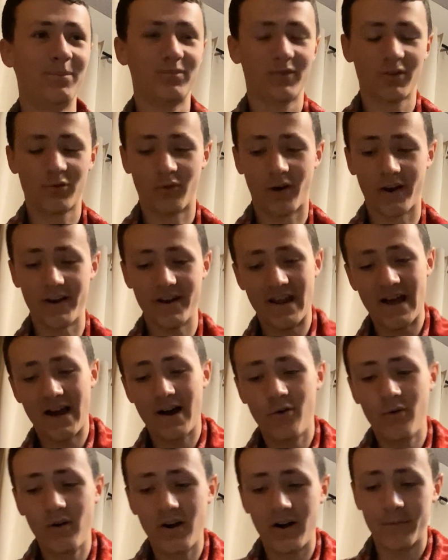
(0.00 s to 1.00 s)
Right
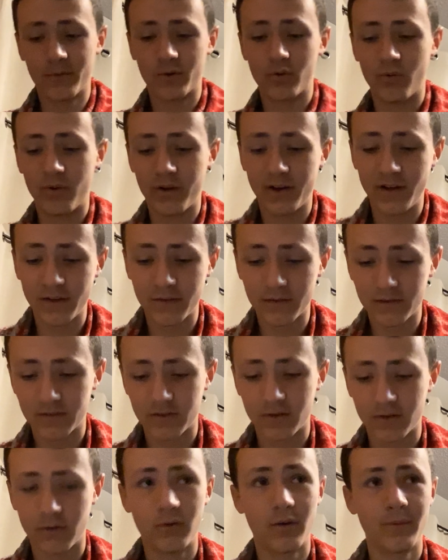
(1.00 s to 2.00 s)
now I'm going,
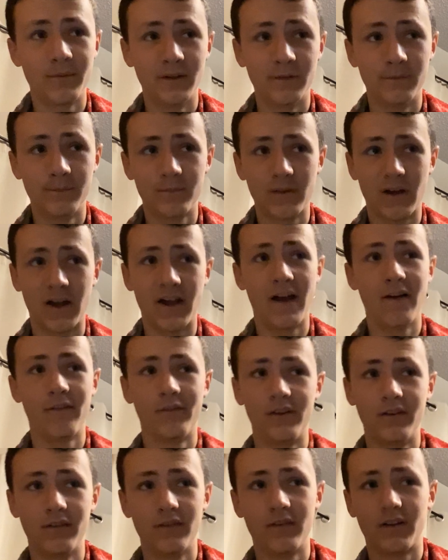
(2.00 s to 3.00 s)
so I mean, I
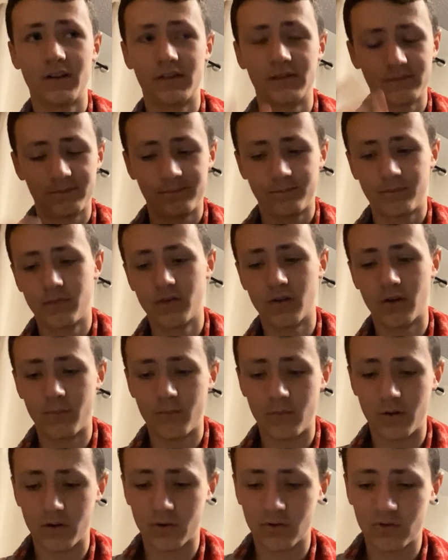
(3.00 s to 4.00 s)
haven't done
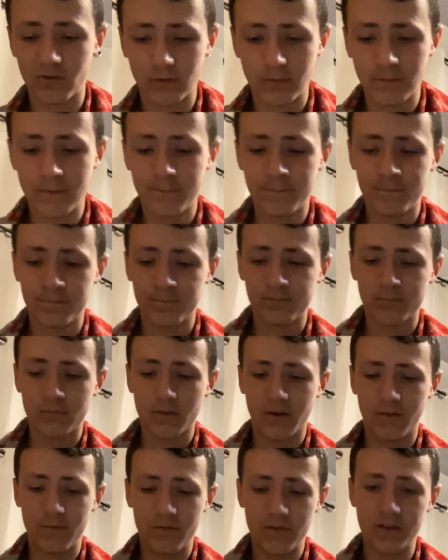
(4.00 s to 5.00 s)
much
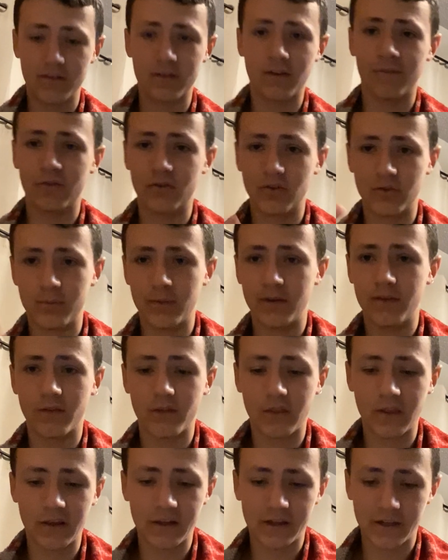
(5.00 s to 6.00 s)
of this. I've just been
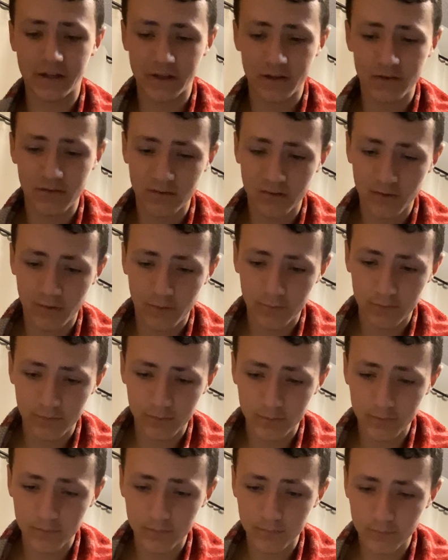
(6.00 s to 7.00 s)
thinking and stuff
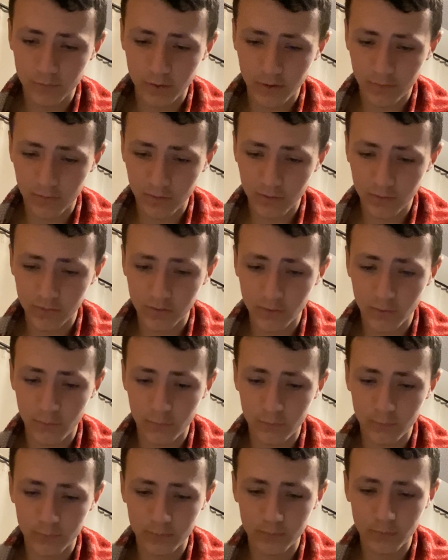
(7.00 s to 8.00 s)
and whatever. So
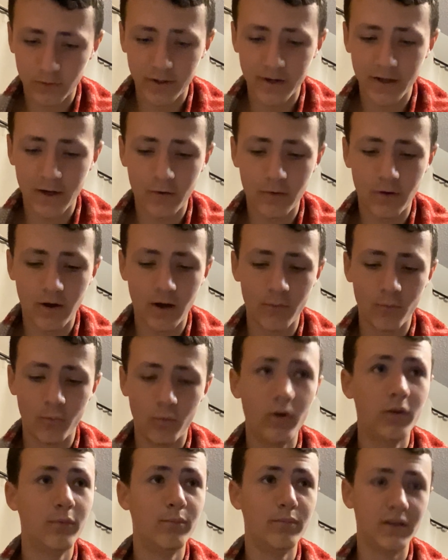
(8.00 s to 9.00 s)
right now I
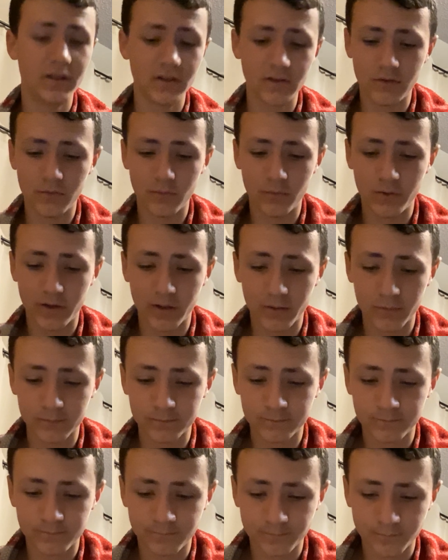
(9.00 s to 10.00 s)
would be doing
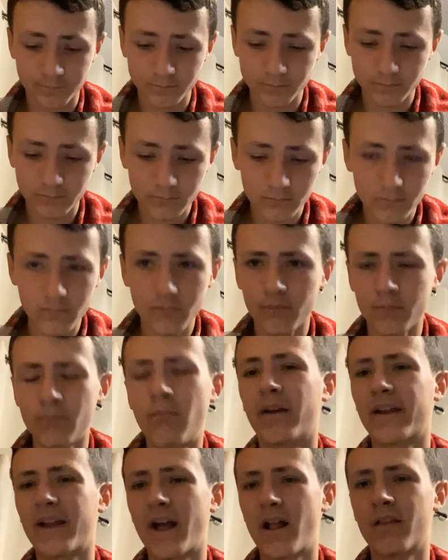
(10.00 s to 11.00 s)

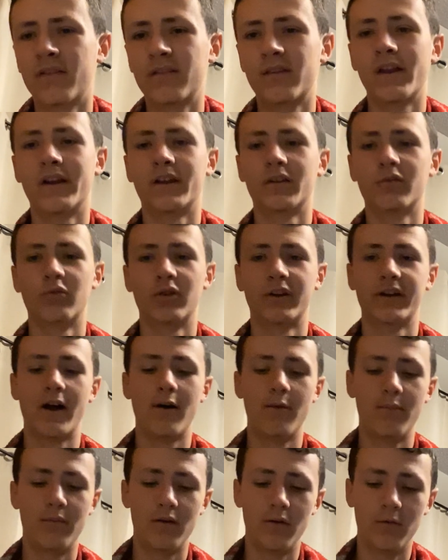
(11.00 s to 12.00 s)
my calisthenics
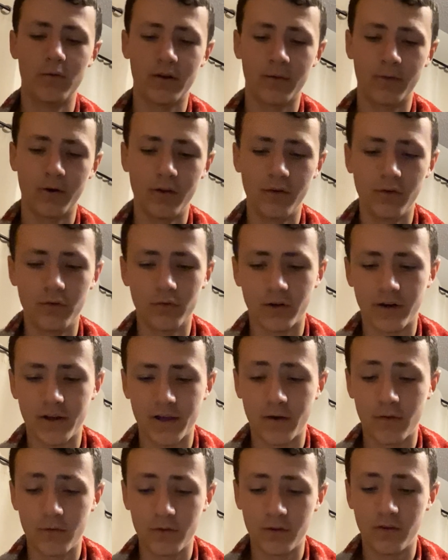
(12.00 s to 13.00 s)
workout, but what I'm going to do right
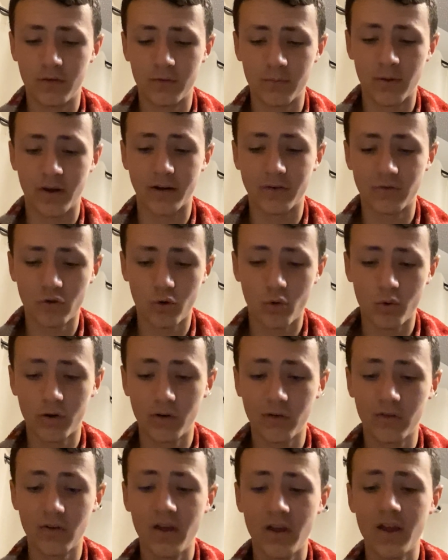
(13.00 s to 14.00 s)
now is my
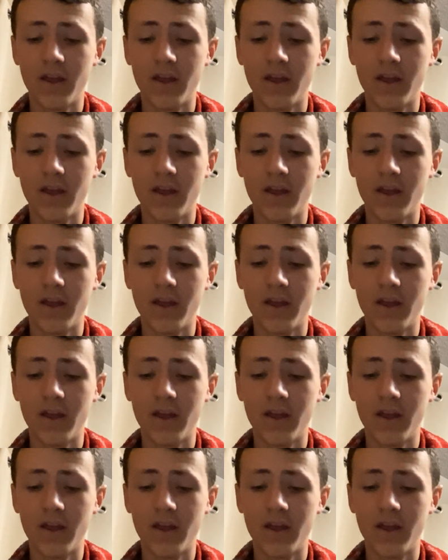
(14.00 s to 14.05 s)
chores.